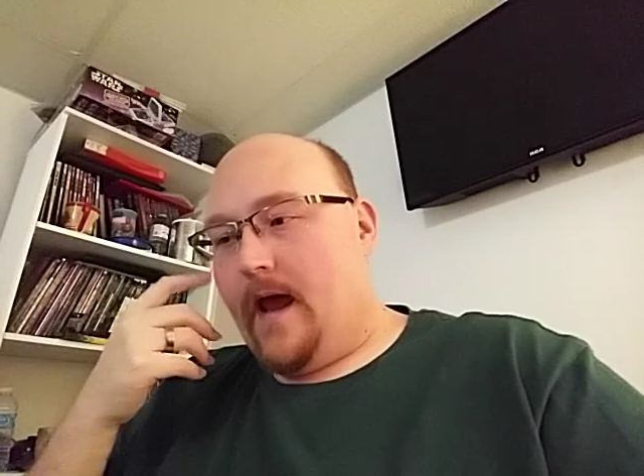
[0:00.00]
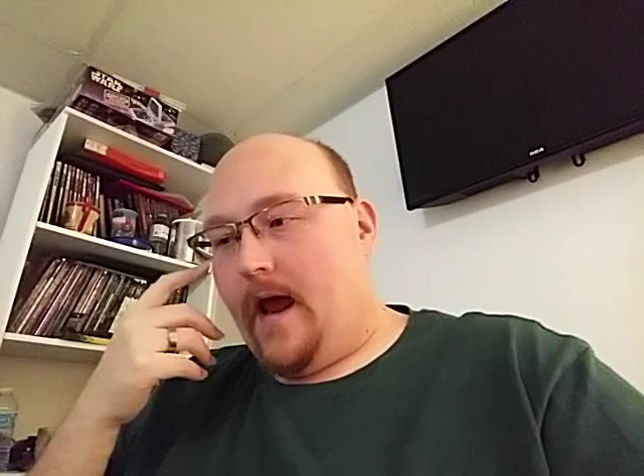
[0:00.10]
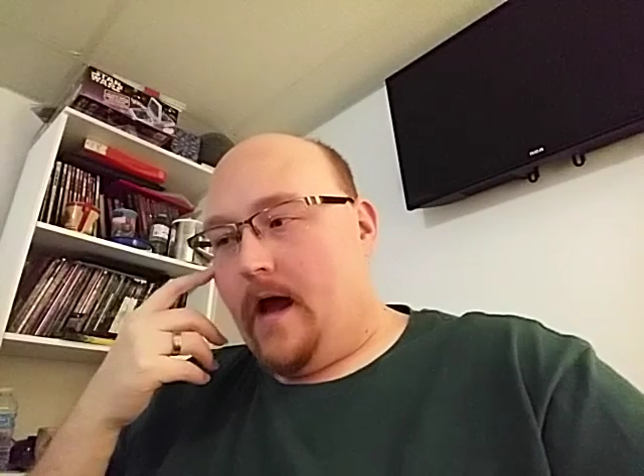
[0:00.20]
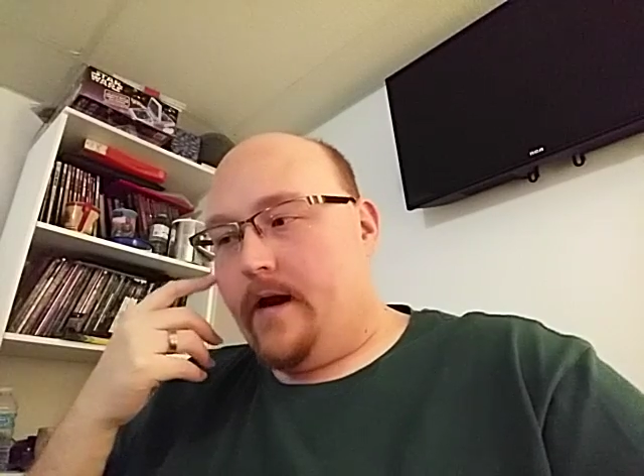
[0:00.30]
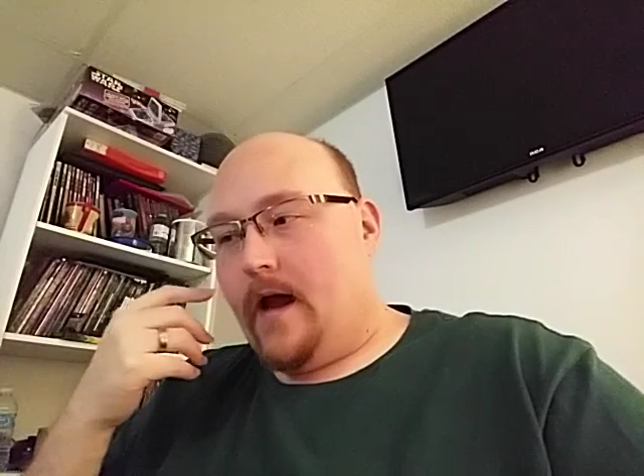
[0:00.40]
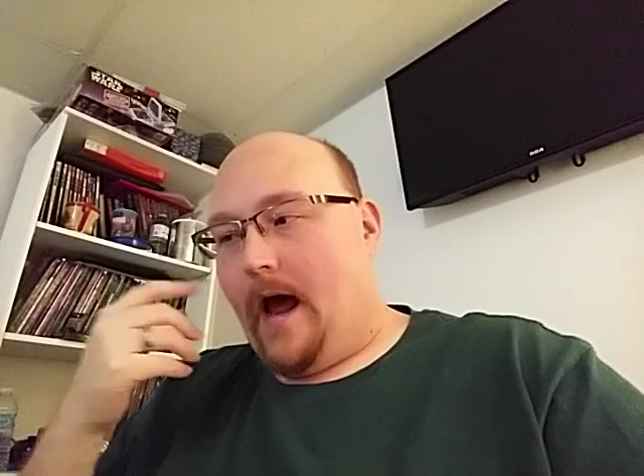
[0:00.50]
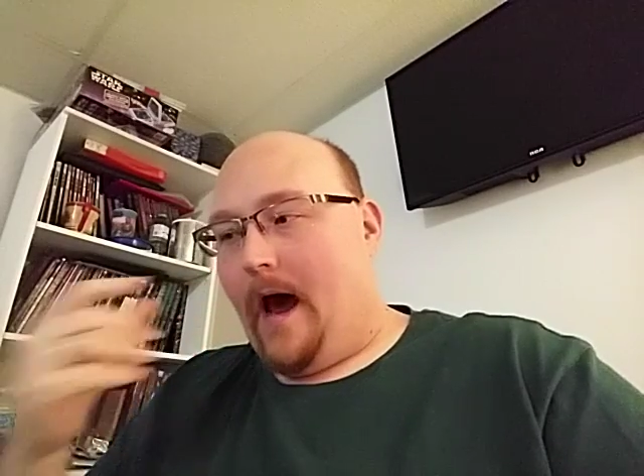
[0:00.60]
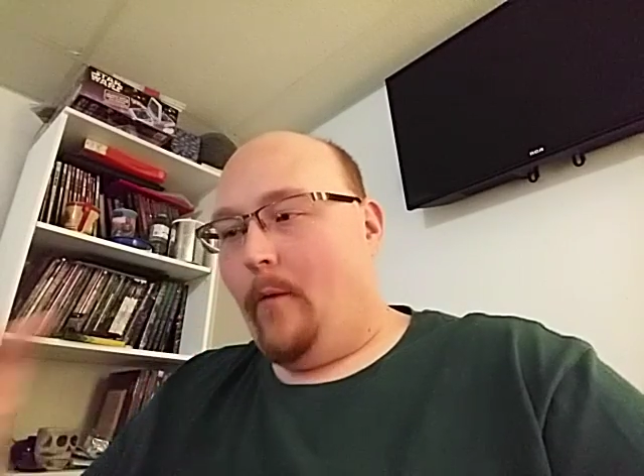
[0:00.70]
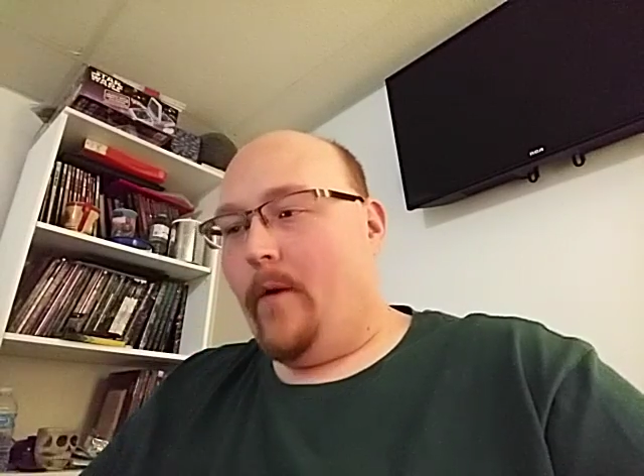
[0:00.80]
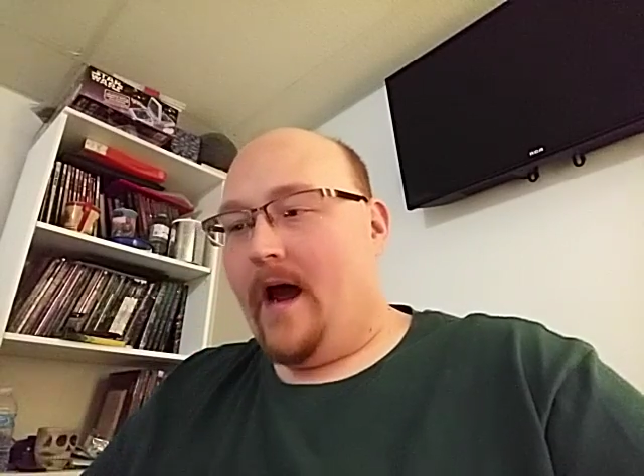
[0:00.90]
And
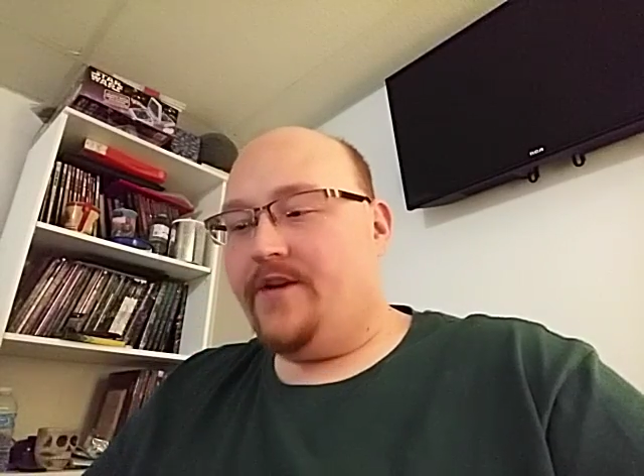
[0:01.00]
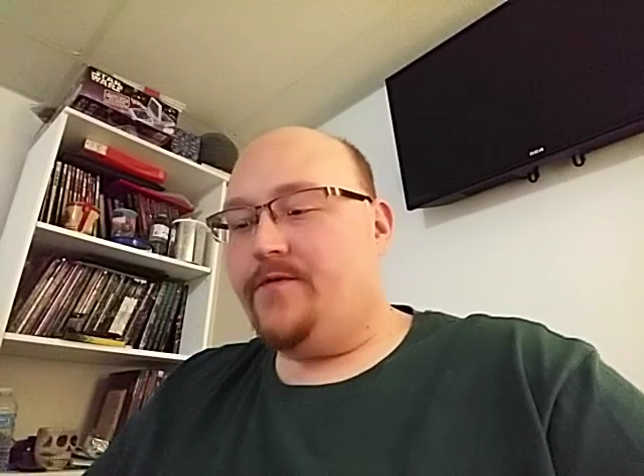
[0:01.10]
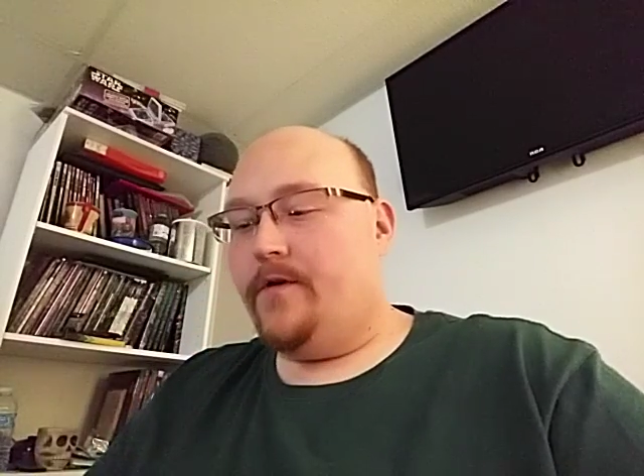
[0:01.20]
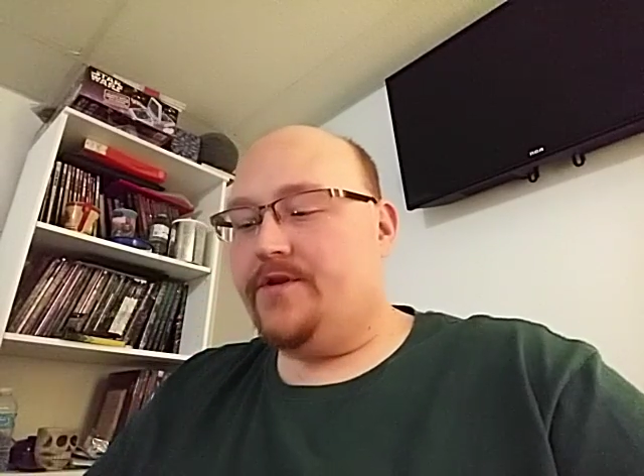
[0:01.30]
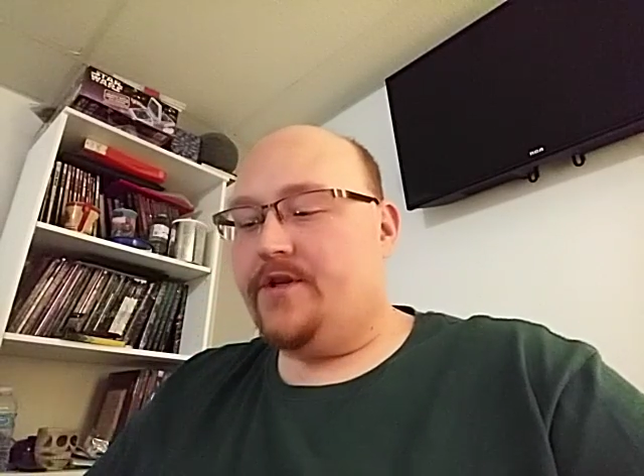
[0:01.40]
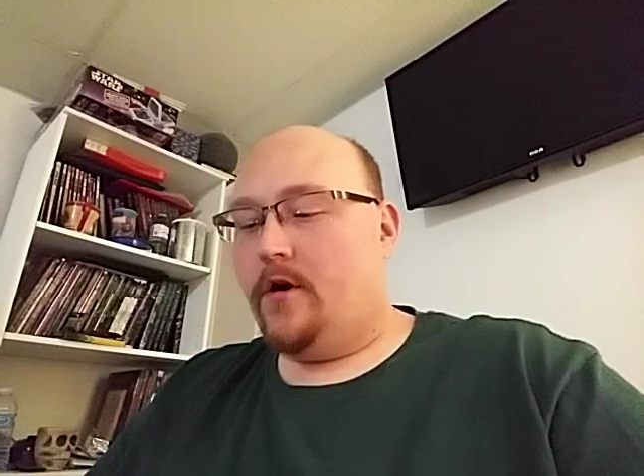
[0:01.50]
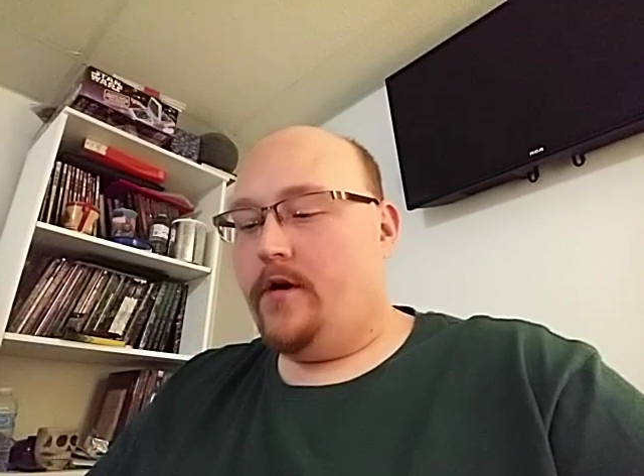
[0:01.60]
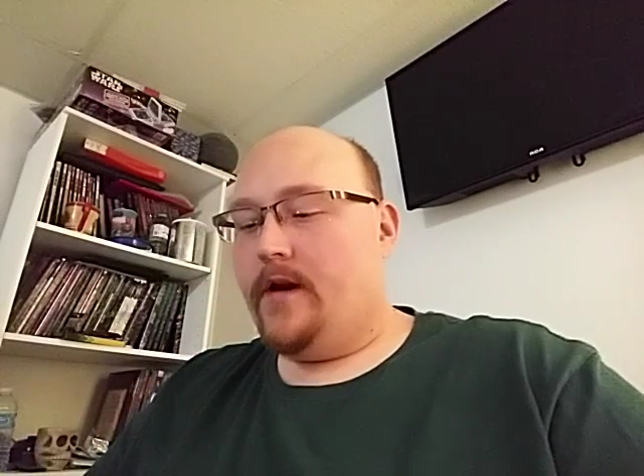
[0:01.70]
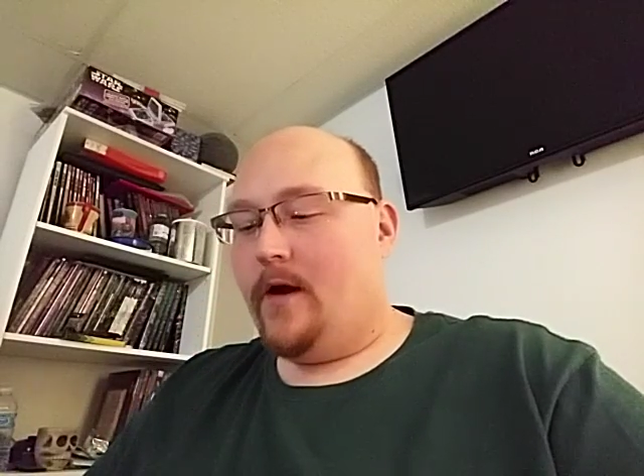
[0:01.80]
when I first started,